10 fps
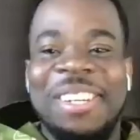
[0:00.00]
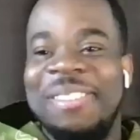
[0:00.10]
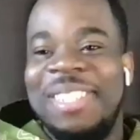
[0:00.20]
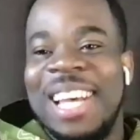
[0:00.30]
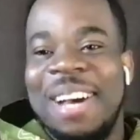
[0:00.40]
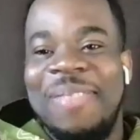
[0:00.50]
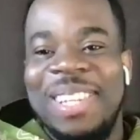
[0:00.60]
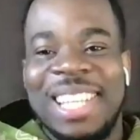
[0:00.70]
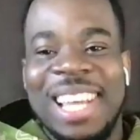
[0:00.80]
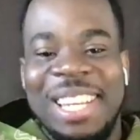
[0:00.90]
so uh,
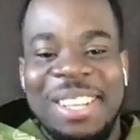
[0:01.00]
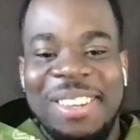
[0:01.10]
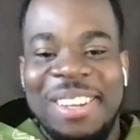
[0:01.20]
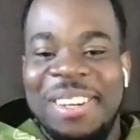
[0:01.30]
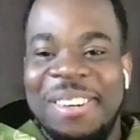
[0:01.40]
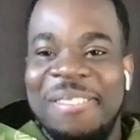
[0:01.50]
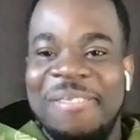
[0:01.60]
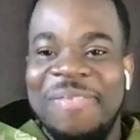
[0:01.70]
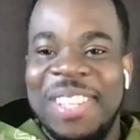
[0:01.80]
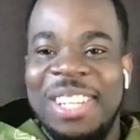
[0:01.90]
sir, please can
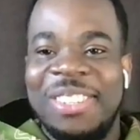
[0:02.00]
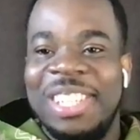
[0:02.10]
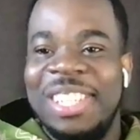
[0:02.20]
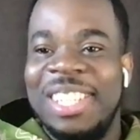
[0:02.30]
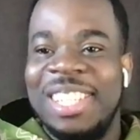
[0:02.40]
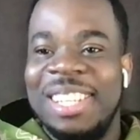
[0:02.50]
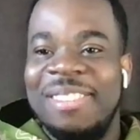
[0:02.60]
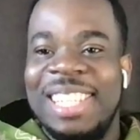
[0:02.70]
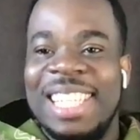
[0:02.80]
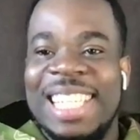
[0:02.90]
you um,
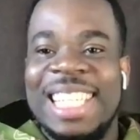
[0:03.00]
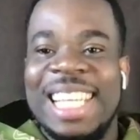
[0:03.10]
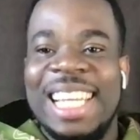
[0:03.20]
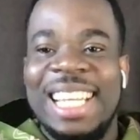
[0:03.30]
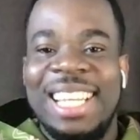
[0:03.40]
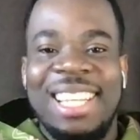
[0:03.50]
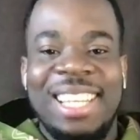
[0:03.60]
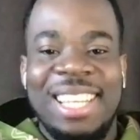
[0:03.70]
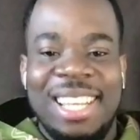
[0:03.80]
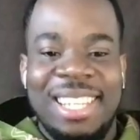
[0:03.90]
introduce yourself
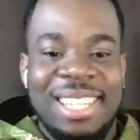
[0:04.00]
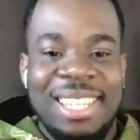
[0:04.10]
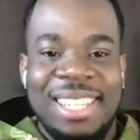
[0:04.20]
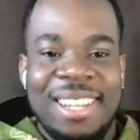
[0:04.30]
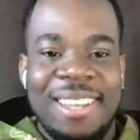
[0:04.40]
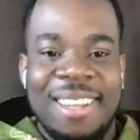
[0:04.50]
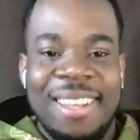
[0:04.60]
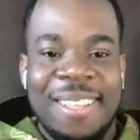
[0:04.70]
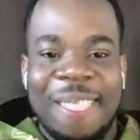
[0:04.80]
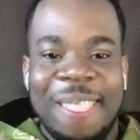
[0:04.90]
today?
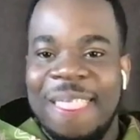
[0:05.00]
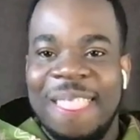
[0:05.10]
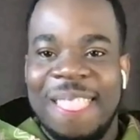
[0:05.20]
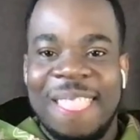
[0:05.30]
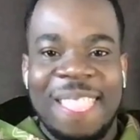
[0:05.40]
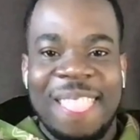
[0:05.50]
Yes. Uh-huh.